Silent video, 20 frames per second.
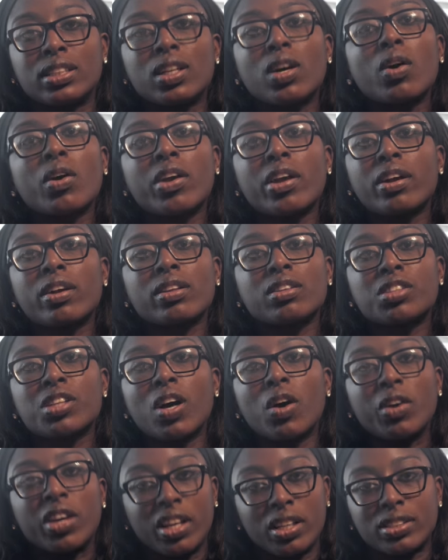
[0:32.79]
You know, you hear the
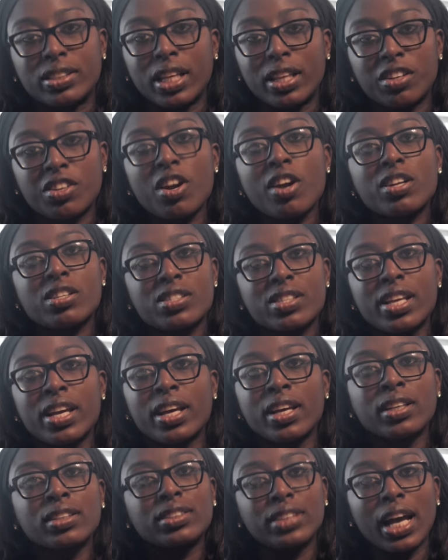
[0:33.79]
show, kids say the darndest
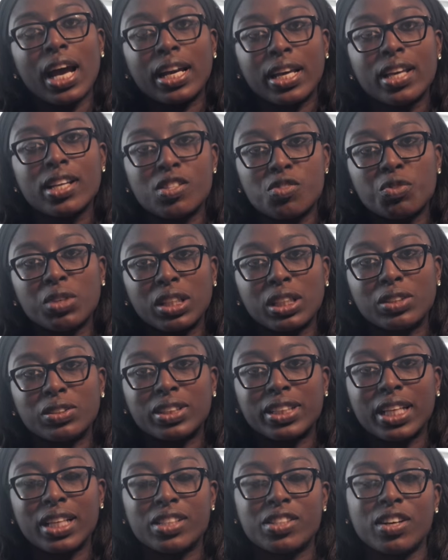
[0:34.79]
things. Yeah, kids really do
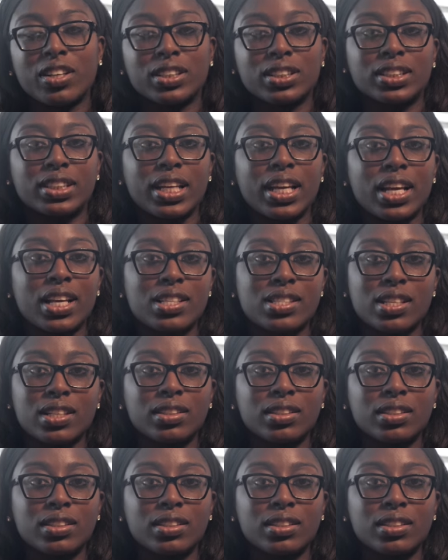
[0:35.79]
say the darndest things.